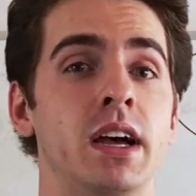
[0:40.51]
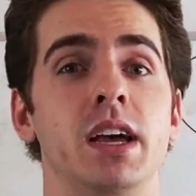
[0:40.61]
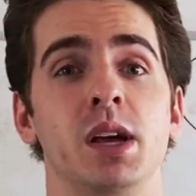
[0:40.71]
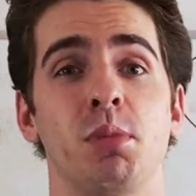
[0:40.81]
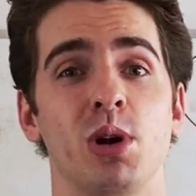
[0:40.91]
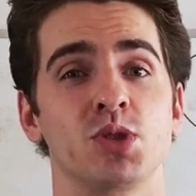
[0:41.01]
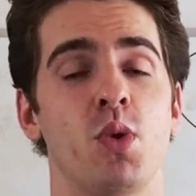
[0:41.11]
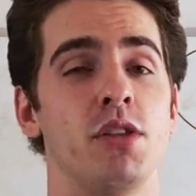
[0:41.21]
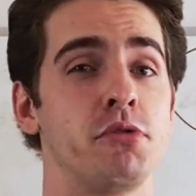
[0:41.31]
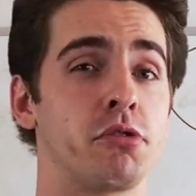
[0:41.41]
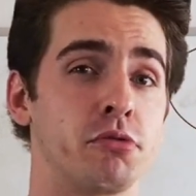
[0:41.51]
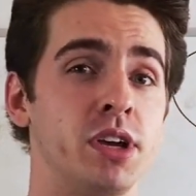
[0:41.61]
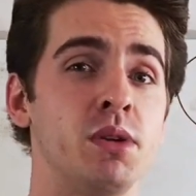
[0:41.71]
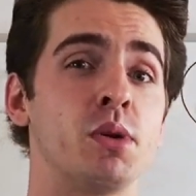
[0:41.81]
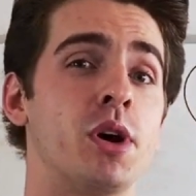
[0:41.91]
In parts 1 through 3,
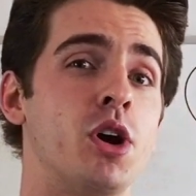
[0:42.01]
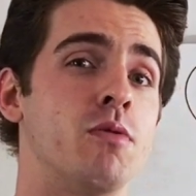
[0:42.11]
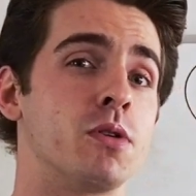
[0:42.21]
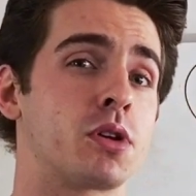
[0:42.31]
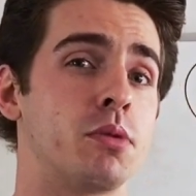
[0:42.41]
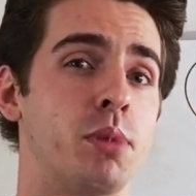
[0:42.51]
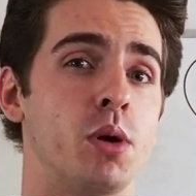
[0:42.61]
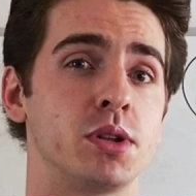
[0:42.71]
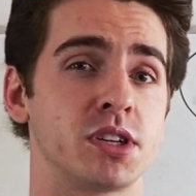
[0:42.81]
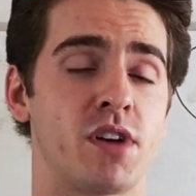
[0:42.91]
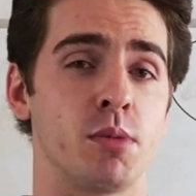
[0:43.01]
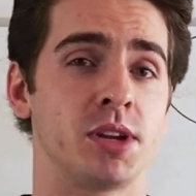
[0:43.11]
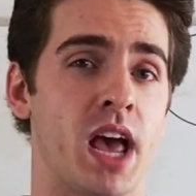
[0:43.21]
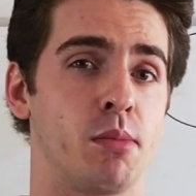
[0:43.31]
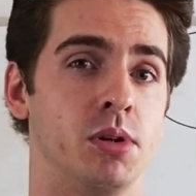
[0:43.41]
we went over the components of our
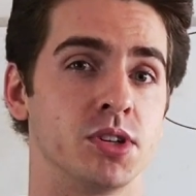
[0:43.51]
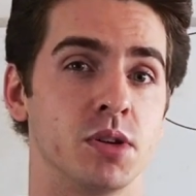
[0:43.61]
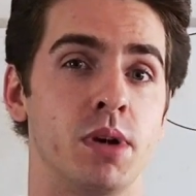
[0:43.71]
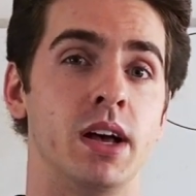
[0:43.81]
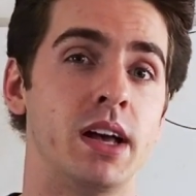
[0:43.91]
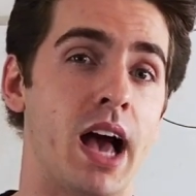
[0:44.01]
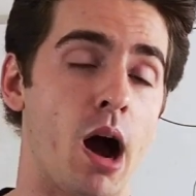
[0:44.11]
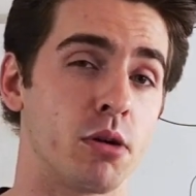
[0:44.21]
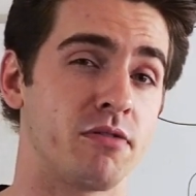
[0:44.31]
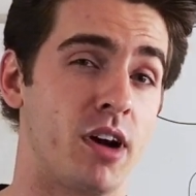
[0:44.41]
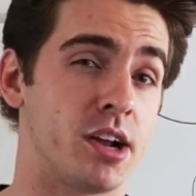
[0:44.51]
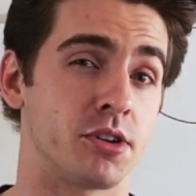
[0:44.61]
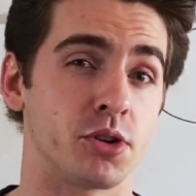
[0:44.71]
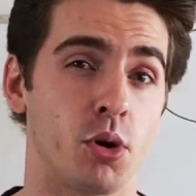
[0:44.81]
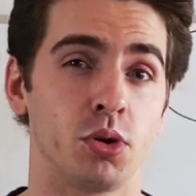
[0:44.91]
metabolism, how to find our
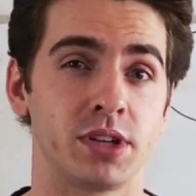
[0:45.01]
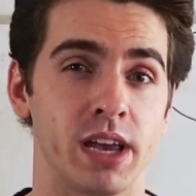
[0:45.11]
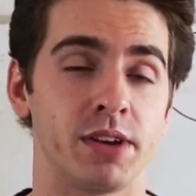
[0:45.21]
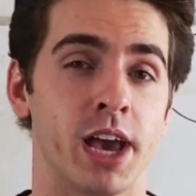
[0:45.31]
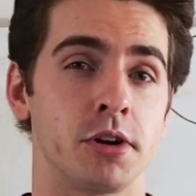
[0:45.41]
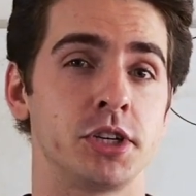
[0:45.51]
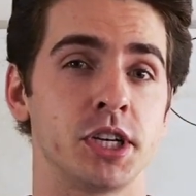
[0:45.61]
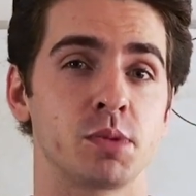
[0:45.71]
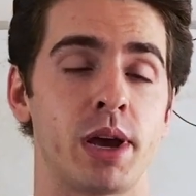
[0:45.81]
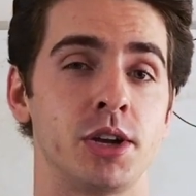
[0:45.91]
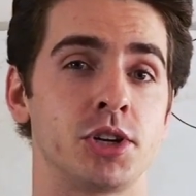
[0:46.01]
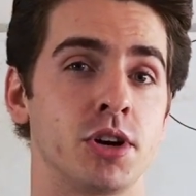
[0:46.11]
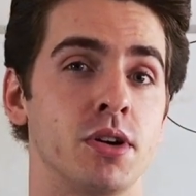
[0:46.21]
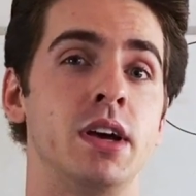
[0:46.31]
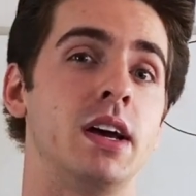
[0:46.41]
total daily energy
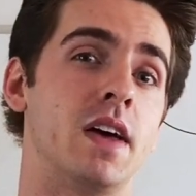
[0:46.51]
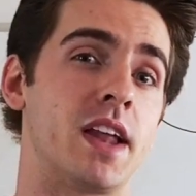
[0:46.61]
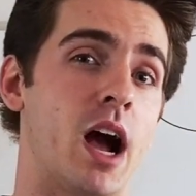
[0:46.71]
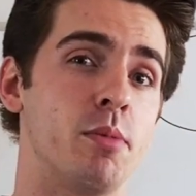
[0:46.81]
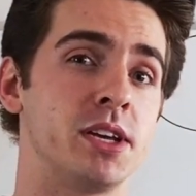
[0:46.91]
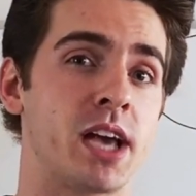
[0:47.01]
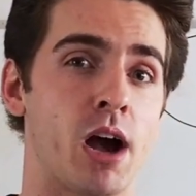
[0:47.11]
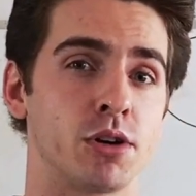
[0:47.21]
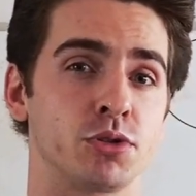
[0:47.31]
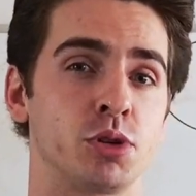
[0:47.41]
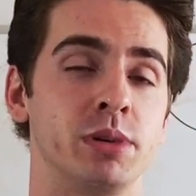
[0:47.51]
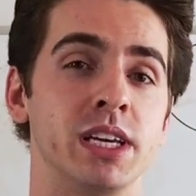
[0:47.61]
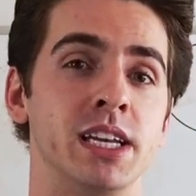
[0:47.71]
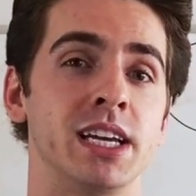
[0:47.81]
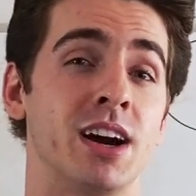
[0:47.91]
expenditure, and then how many calories we should be
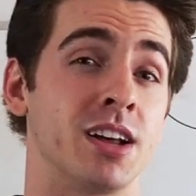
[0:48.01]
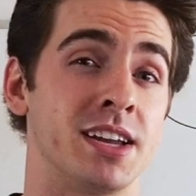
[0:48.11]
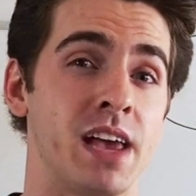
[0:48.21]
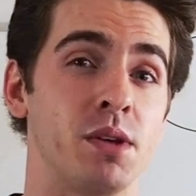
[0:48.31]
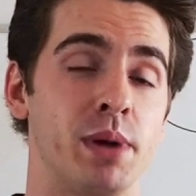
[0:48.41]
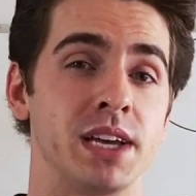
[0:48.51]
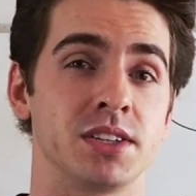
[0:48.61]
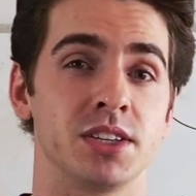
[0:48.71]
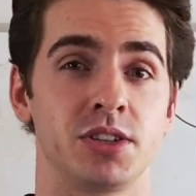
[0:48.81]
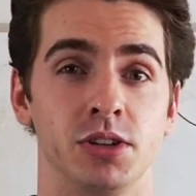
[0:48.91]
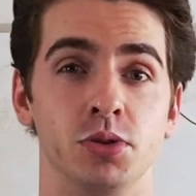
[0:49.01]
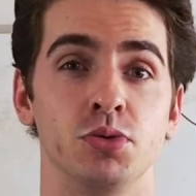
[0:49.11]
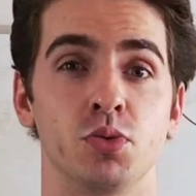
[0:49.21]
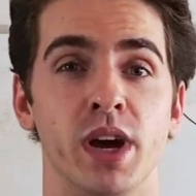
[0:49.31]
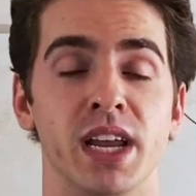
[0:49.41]
eating on a daily basis to lose
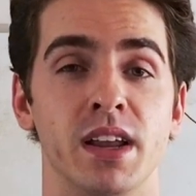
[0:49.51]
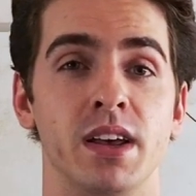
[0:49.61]
weight.